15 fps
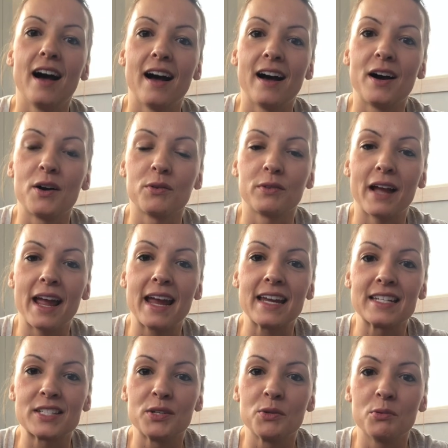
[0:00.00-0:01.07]
All
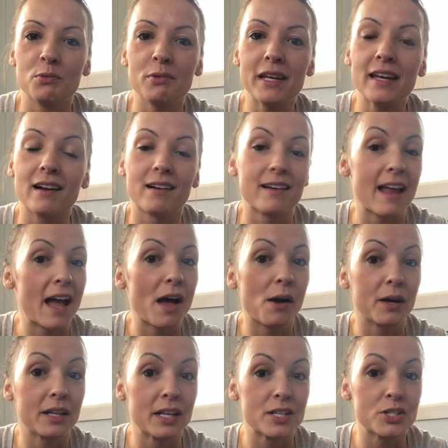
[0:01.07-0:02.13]
right, we are now
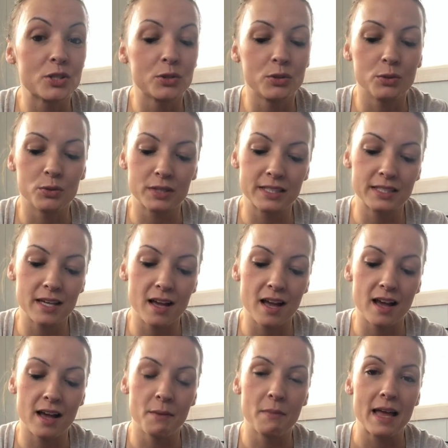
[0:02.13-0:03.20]
gonna do
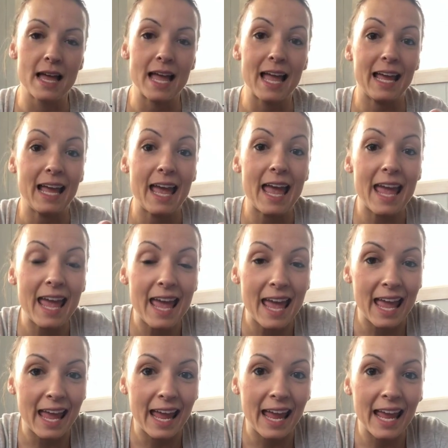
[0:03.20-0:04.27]
some
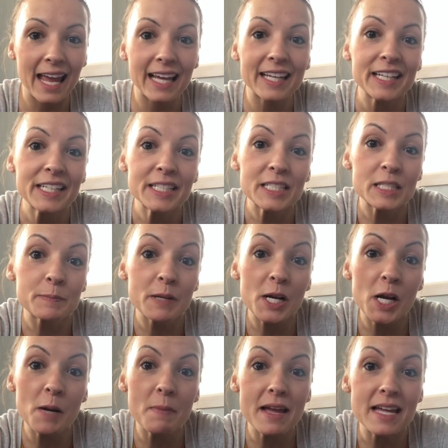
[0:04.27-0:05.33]
egg
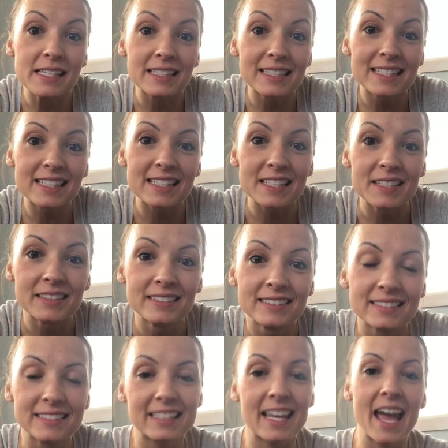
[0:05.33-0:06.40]
experiments,
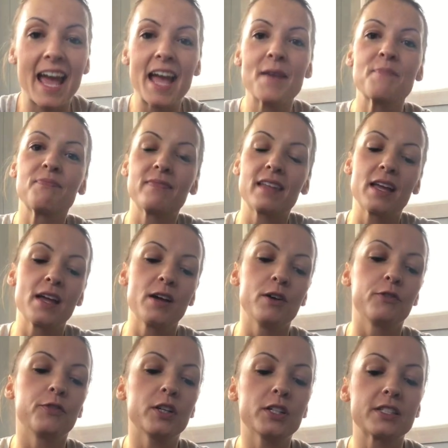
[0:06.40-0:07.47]
okay?
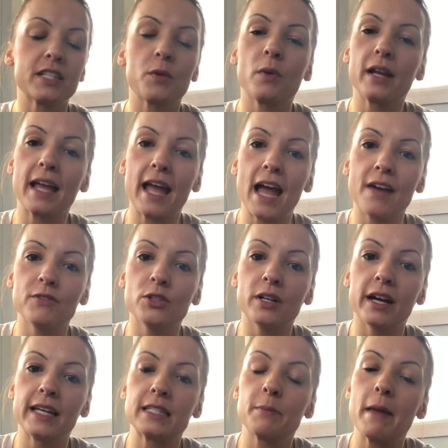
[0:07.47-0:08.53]
First, I wanna have you
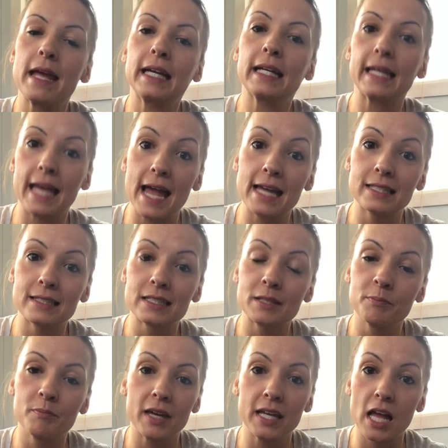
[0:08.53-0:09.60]
guys make a guess,
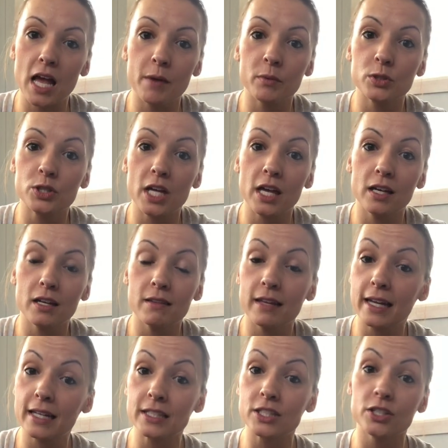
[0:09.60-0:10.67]
and I will tell you the
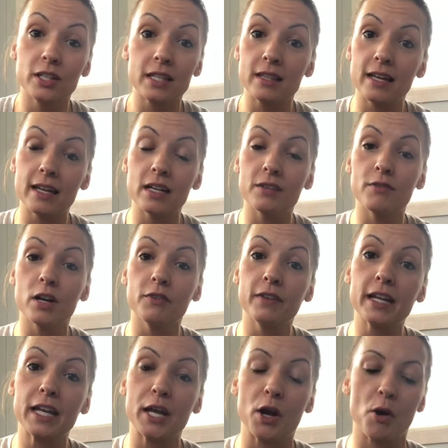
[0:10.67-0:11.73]
answer at the end of our
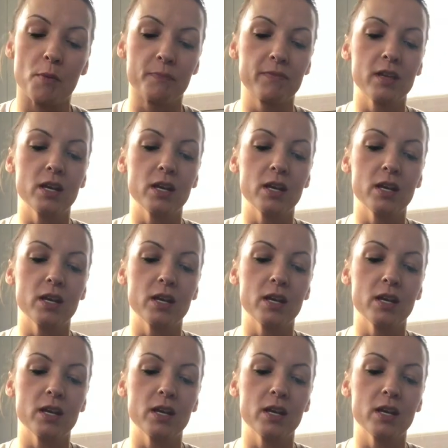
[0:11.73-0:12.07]
video.